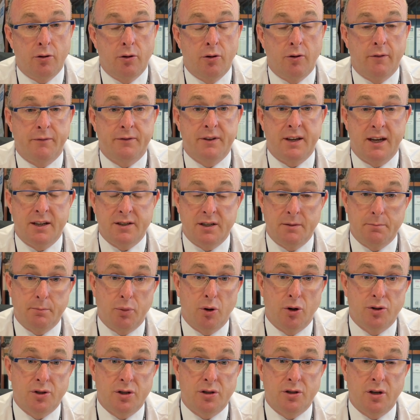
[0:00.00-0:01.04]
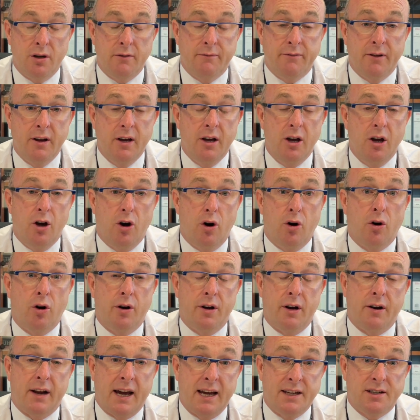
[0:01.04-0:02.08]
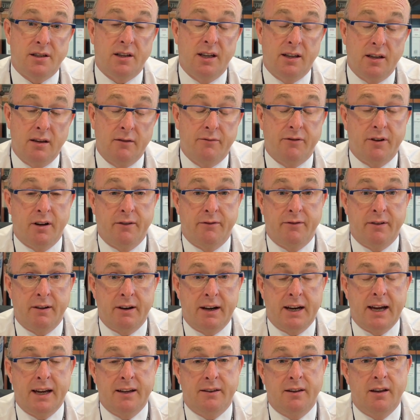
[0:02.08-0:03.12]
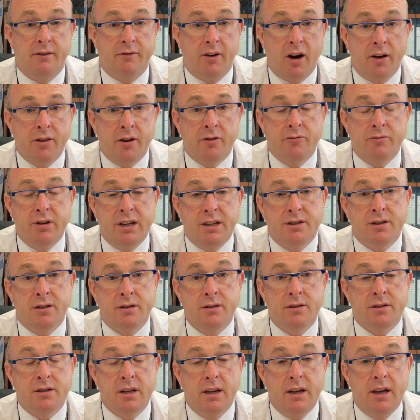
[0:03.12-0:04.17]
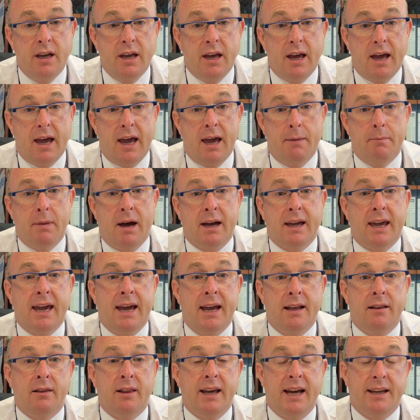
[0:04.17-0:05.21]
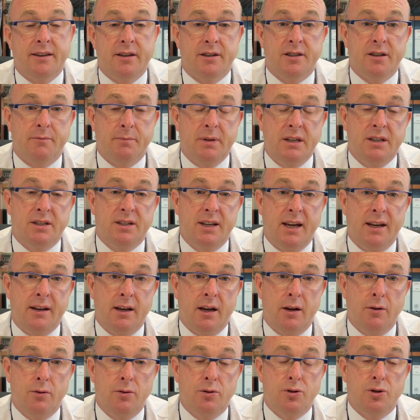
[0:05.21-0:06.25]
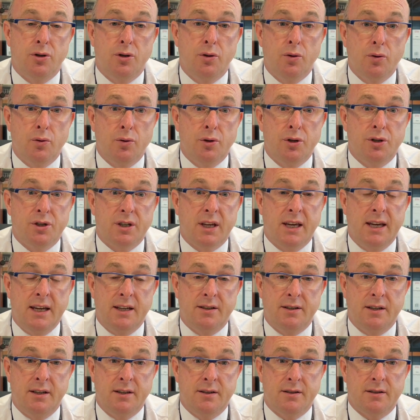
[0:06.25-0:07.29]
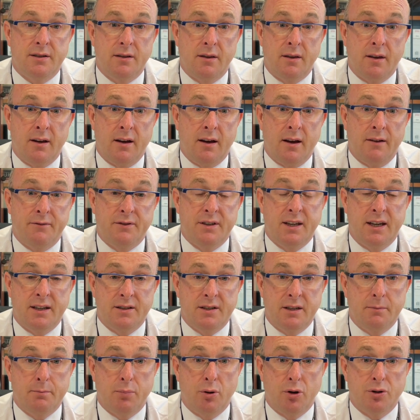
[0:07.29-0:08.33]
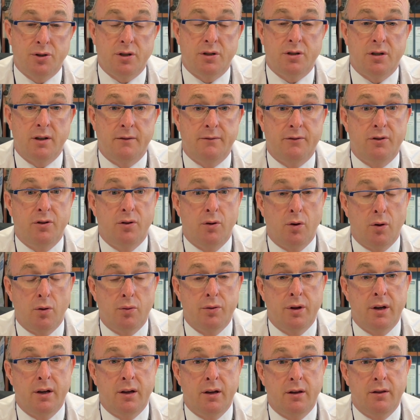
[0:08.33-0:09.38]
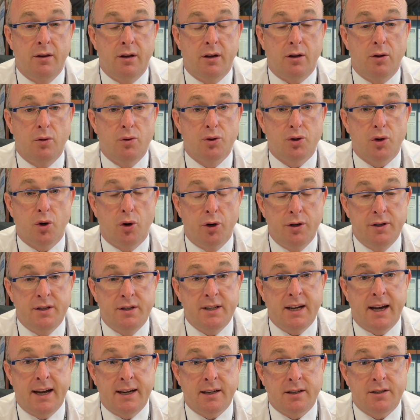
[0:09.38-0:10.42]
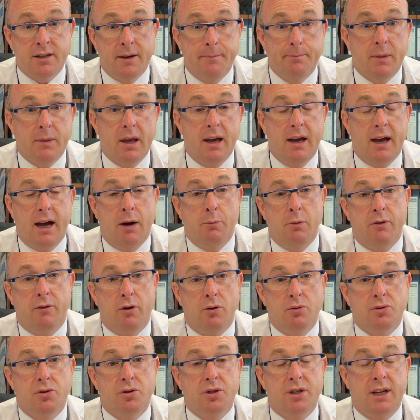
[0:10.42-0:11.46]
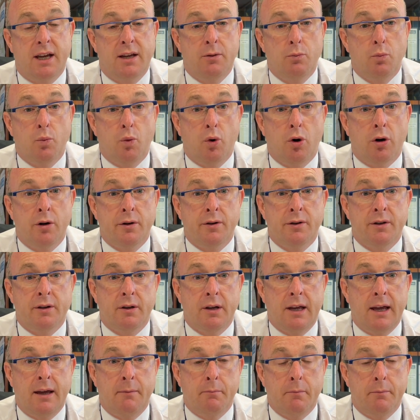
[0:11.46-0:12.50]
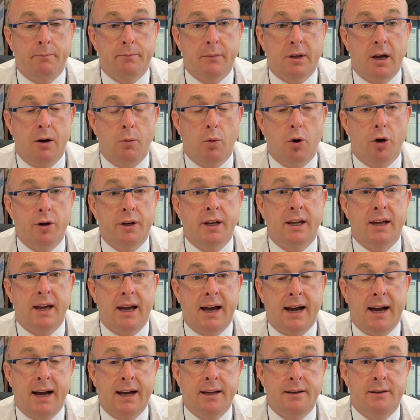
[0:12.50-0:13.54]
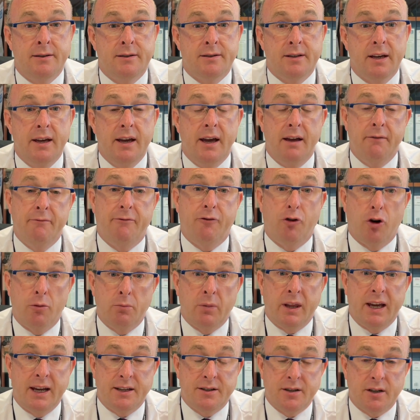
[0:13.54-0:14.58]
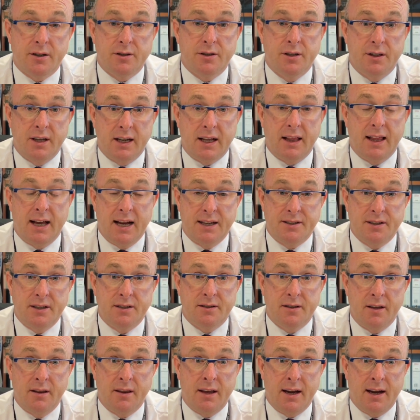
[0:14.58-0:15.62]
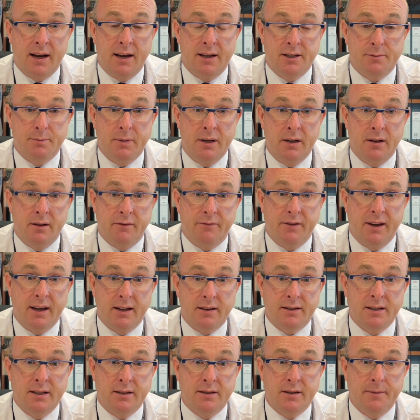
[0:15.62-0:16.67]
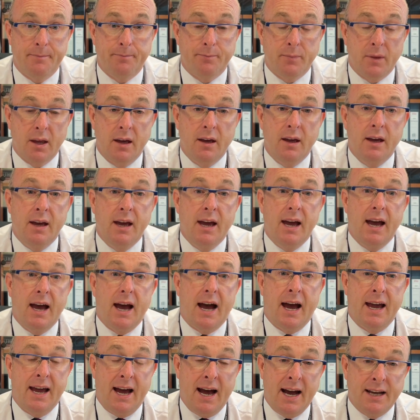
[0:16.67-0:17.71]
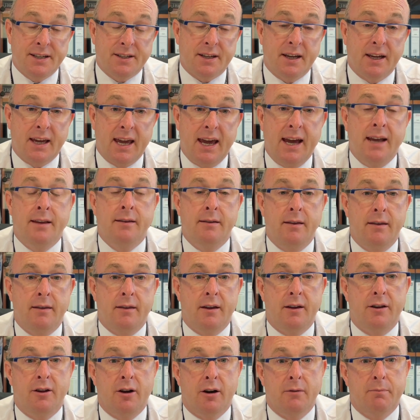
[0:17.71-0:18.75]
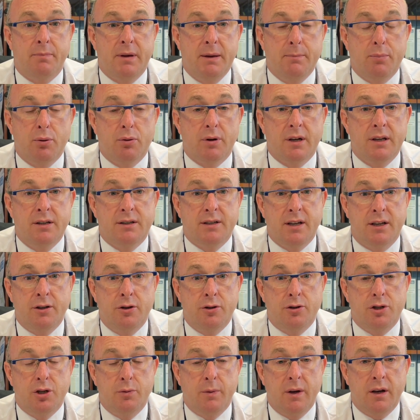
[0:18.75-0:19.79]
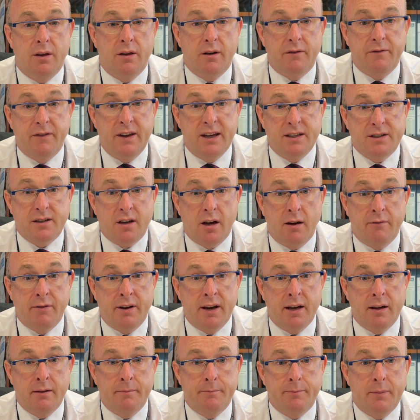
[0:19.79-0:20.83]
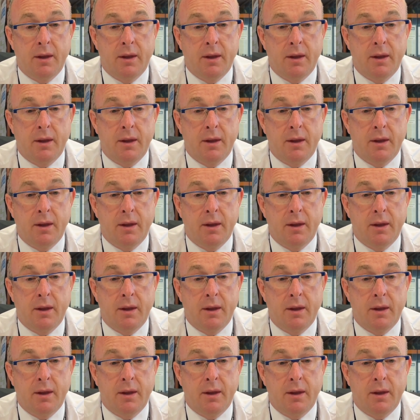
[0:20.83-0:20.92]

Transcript: who have tested positive, or are isolating for a variety of other reasons. Again, letters have been sent out to those cases that have tested positive, to all the close contacts, and we've also sent a warning and informed letter to the classes that has been affected. I ask again that young people continue to wear their face covering,